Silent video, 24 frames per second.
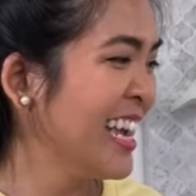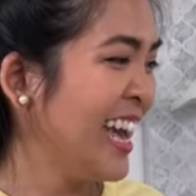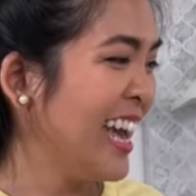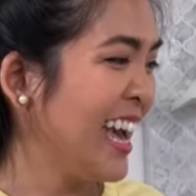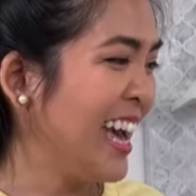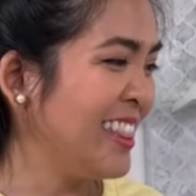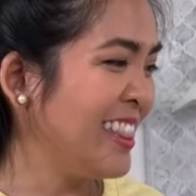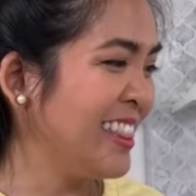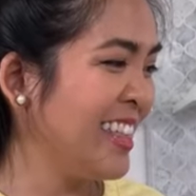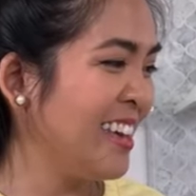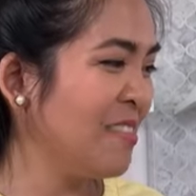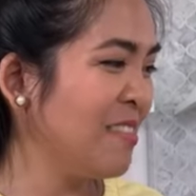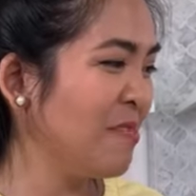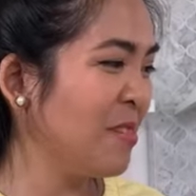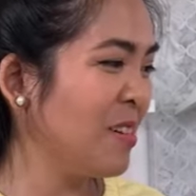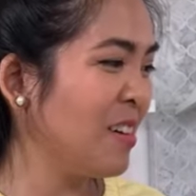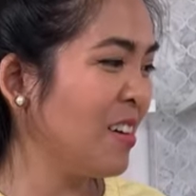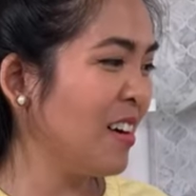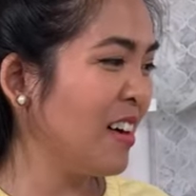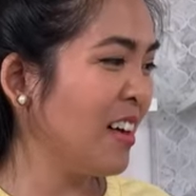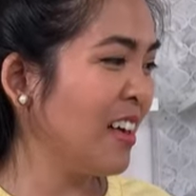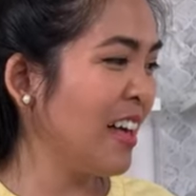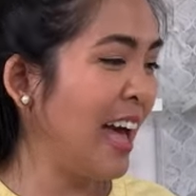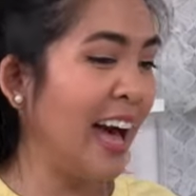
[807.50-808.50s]
And then
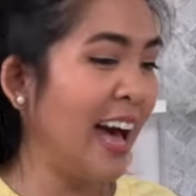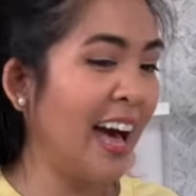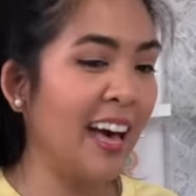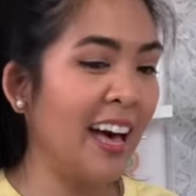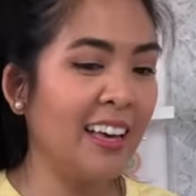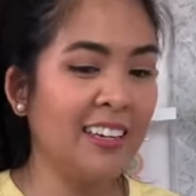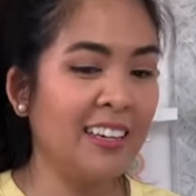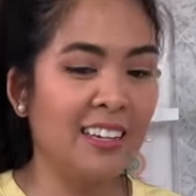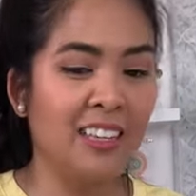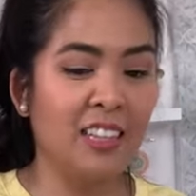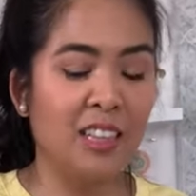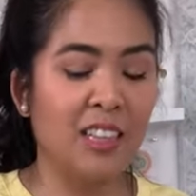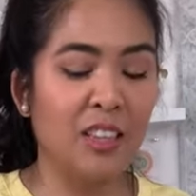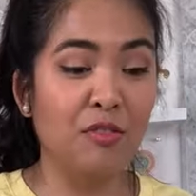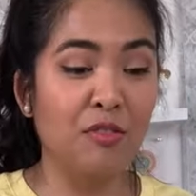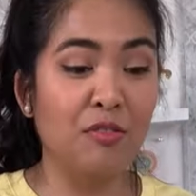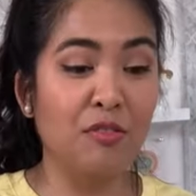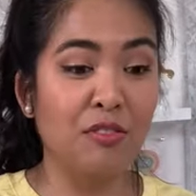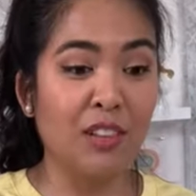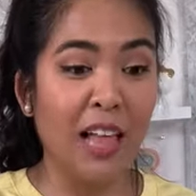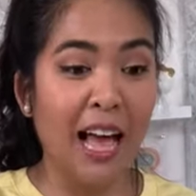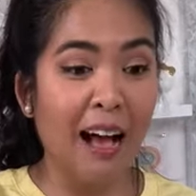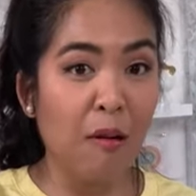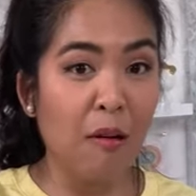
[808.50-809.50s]
we'll add the
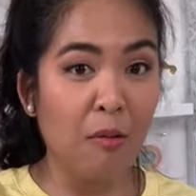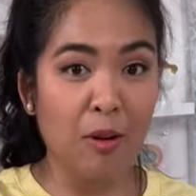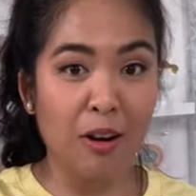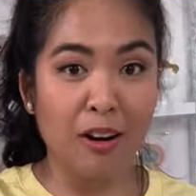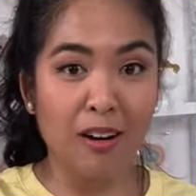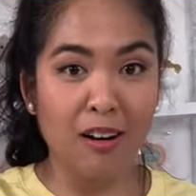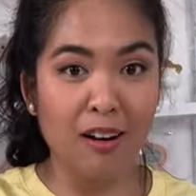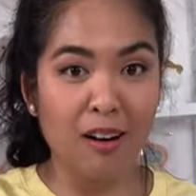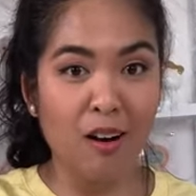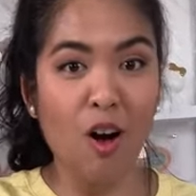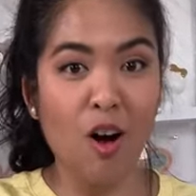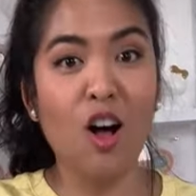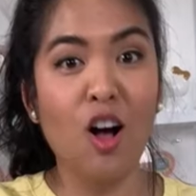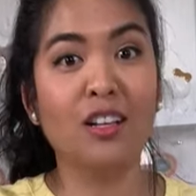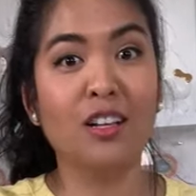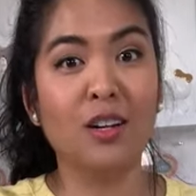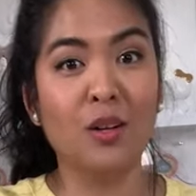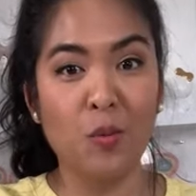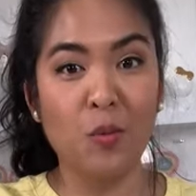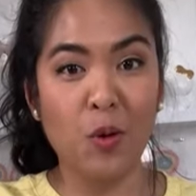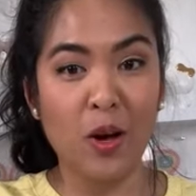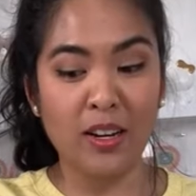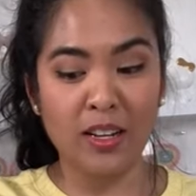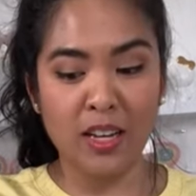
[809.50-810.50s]
flour all
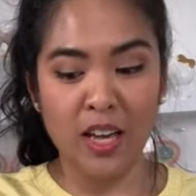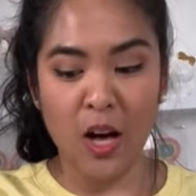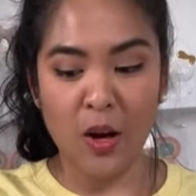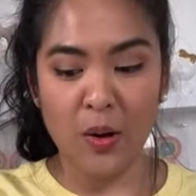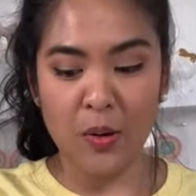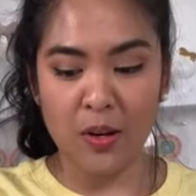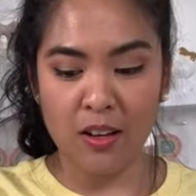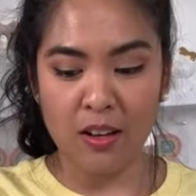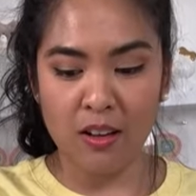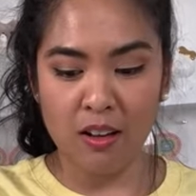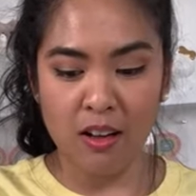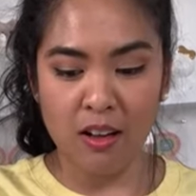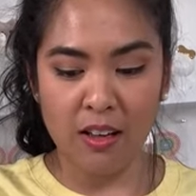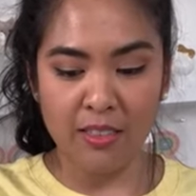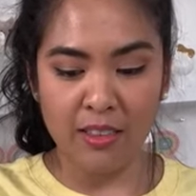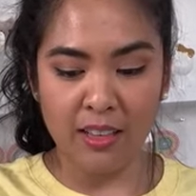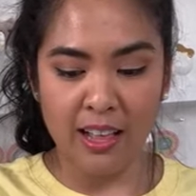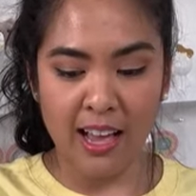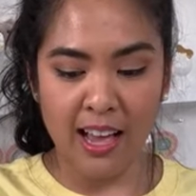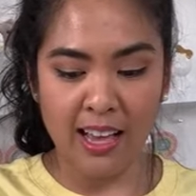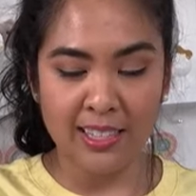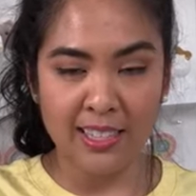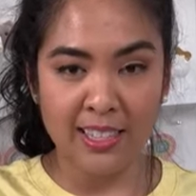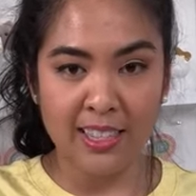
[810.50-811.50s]
on one go on the
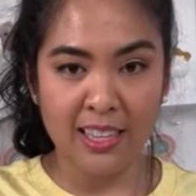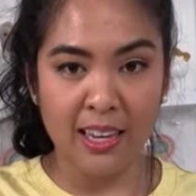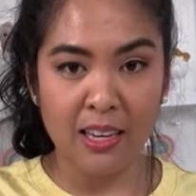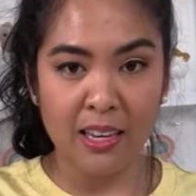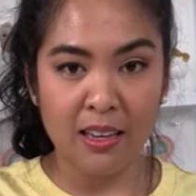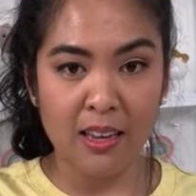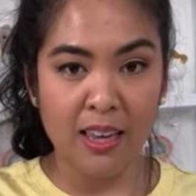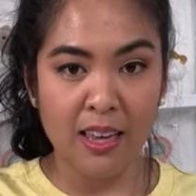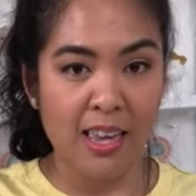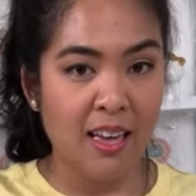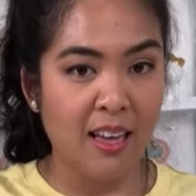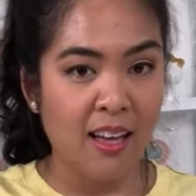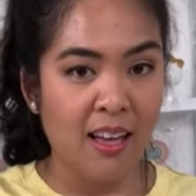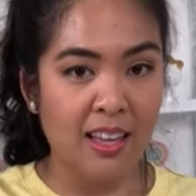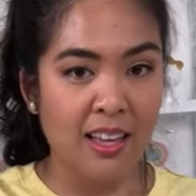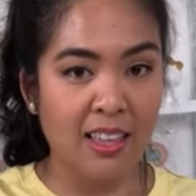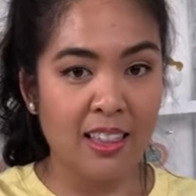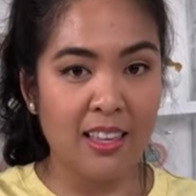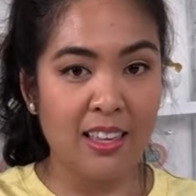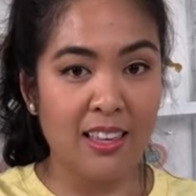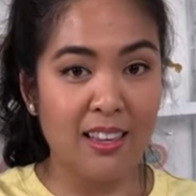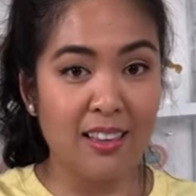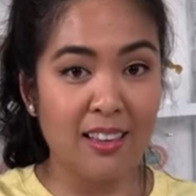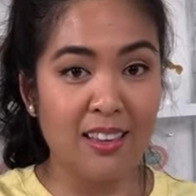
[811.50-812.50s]
last thing.
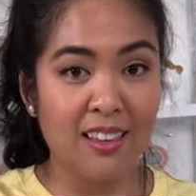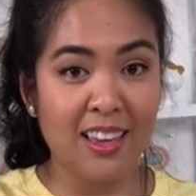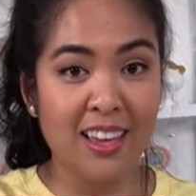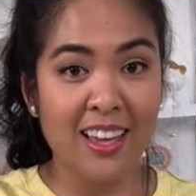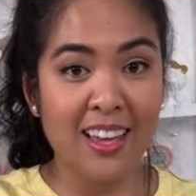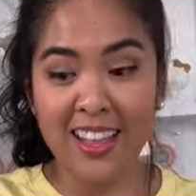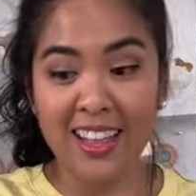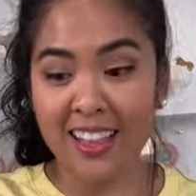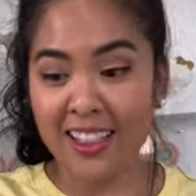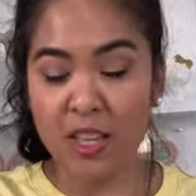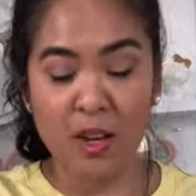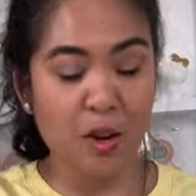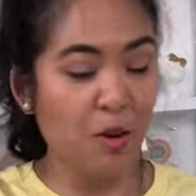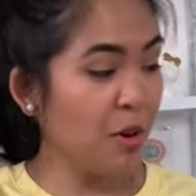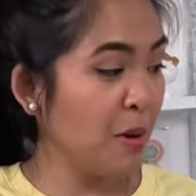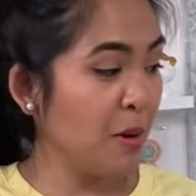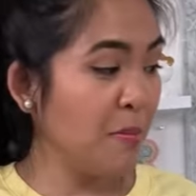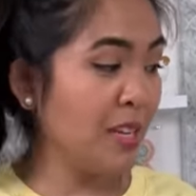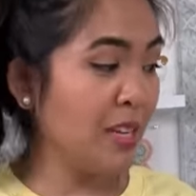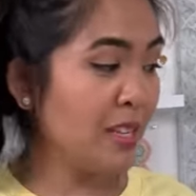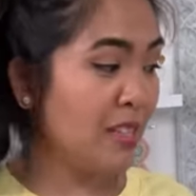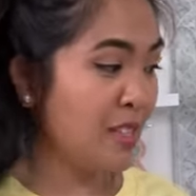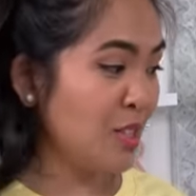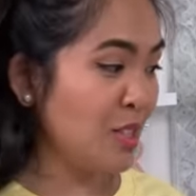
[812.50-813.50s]
The
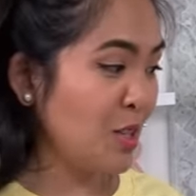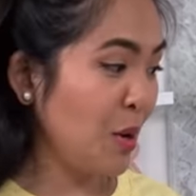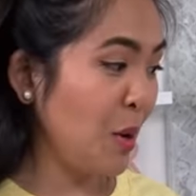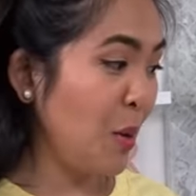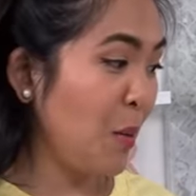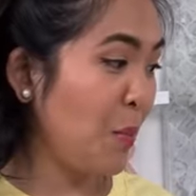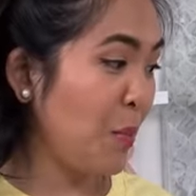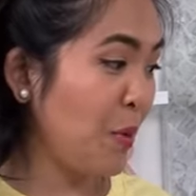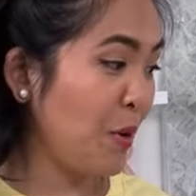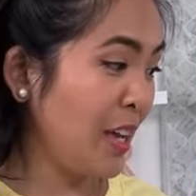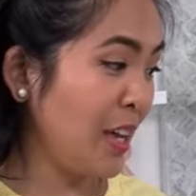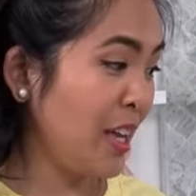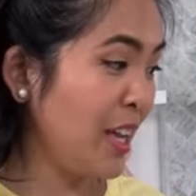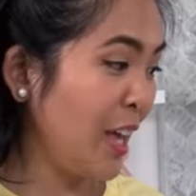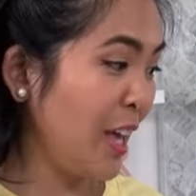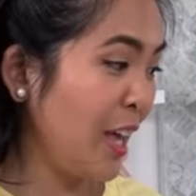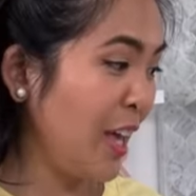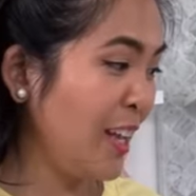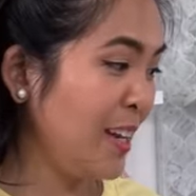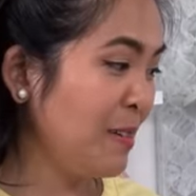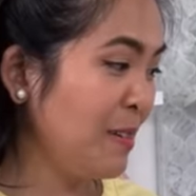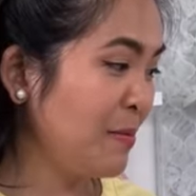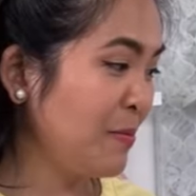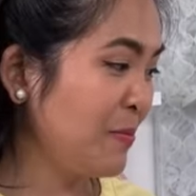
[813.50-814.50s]
creaming is looking pretty
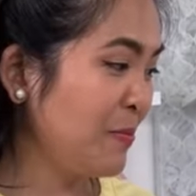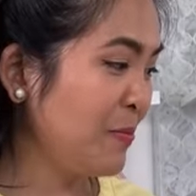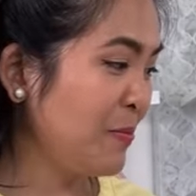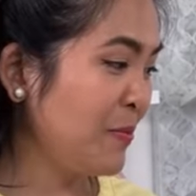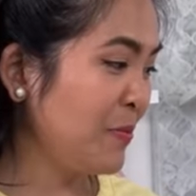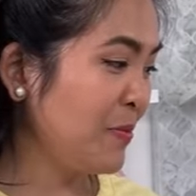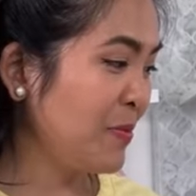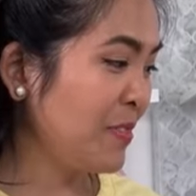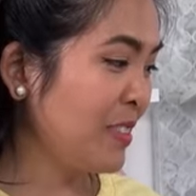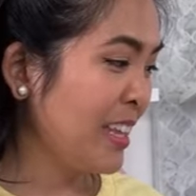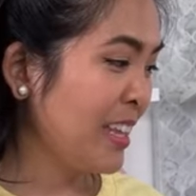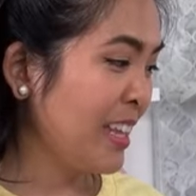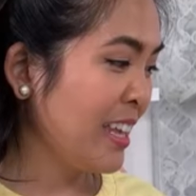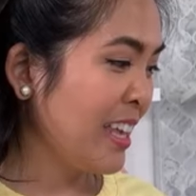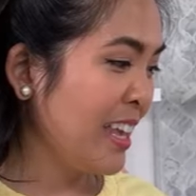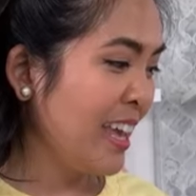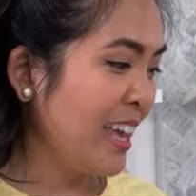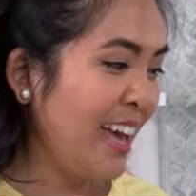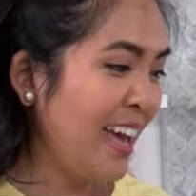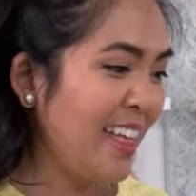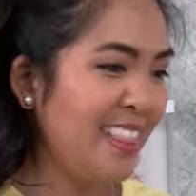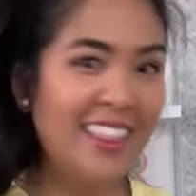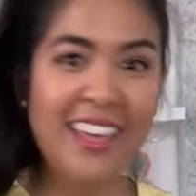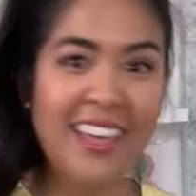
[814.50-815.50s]
good.
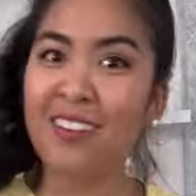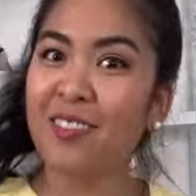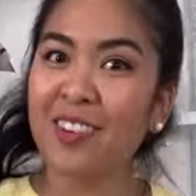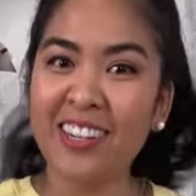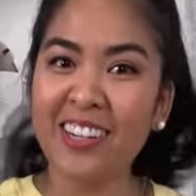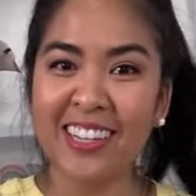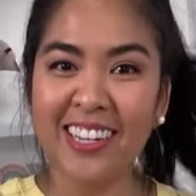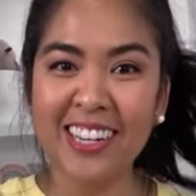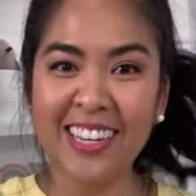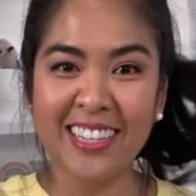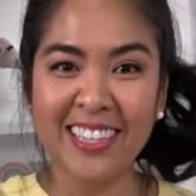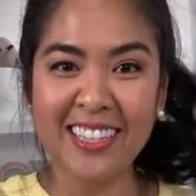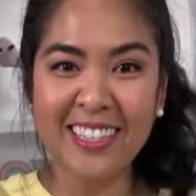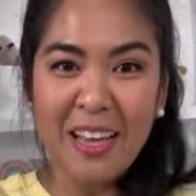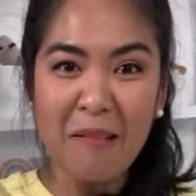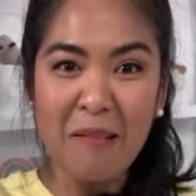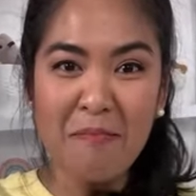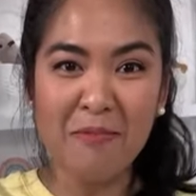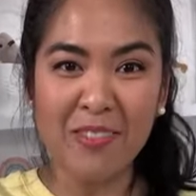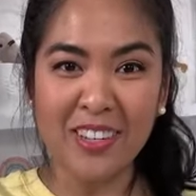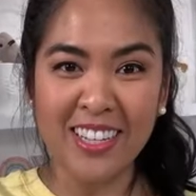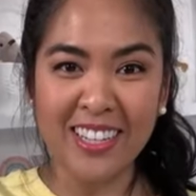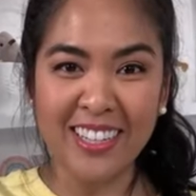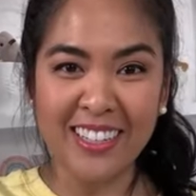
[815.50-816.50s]
And then we're gonna
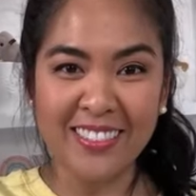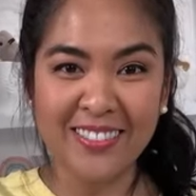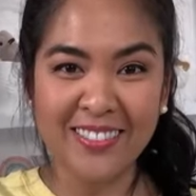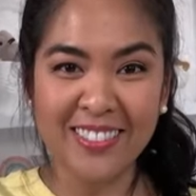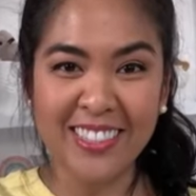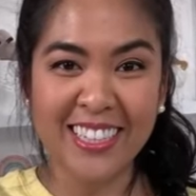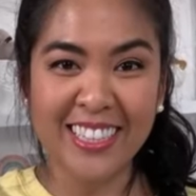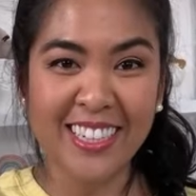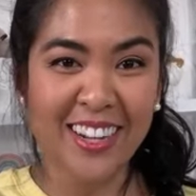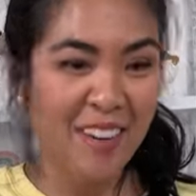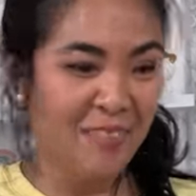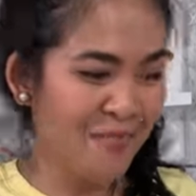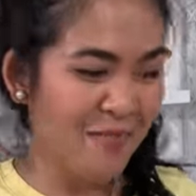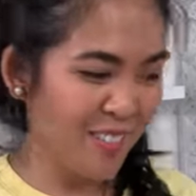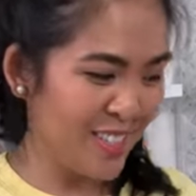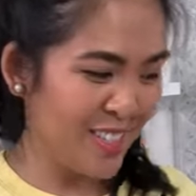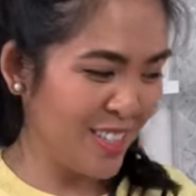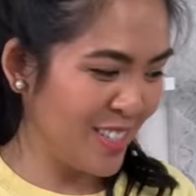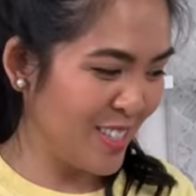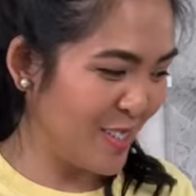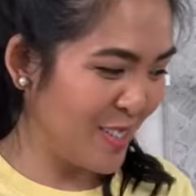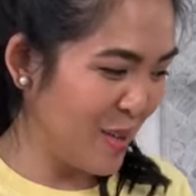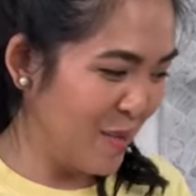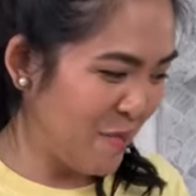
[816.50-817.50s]
assemble, which I'm
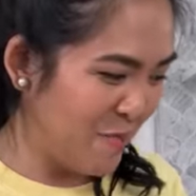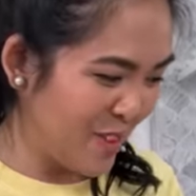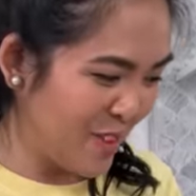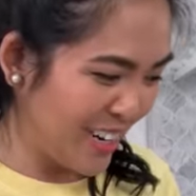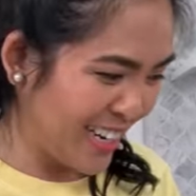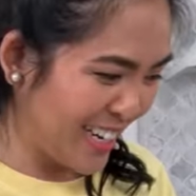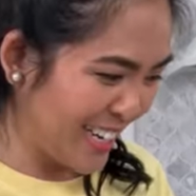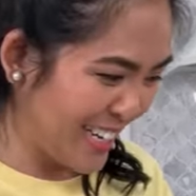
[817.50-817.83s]
super